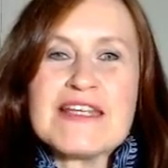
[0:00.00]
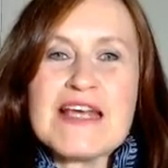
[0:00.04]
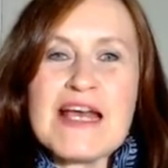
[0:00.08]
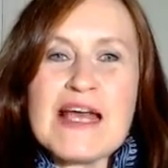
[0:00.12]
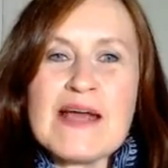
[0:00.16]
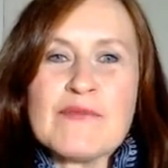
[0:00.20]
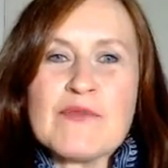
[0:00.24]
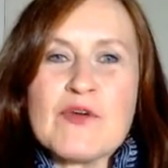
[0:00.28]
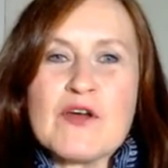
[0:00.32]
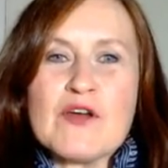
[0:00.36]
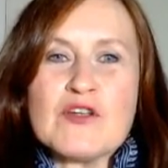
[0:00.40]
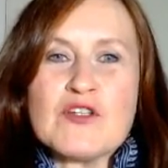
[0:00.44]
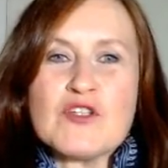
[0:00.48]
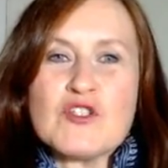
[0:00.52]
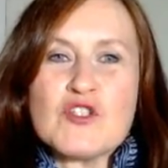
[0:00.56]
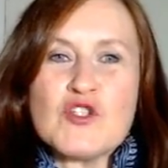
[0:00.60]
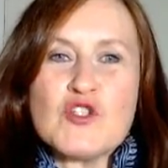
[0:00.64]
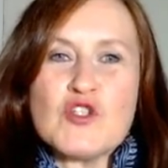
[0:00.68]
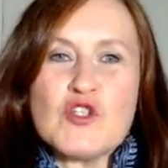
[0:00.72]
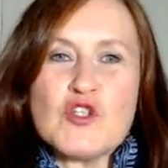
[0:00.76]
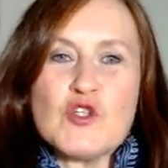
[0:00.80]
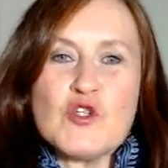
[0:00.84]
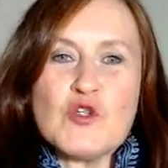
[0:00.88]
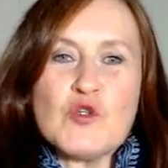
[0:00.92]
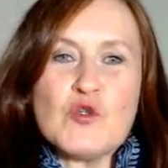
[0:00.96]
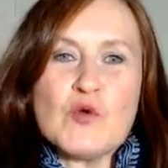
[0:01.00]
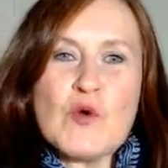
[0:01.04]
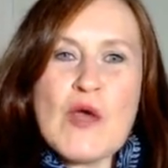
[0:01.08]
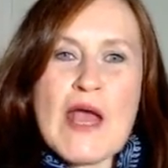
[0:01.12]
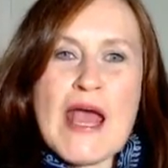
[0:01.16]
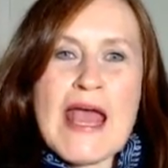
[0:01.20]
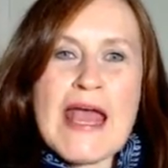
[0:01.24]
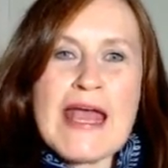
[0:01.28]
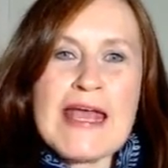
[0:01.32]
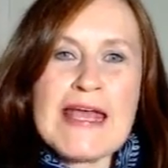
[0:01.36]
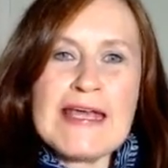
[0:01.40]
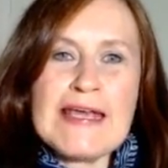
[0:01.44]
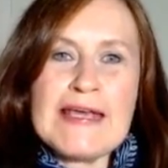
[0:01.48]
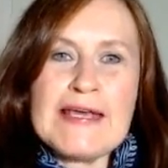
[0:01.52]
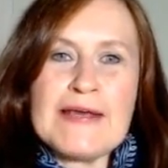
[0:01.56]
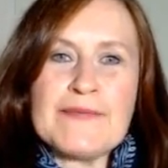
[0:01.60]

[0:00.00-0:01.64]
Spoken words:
I'm going to do a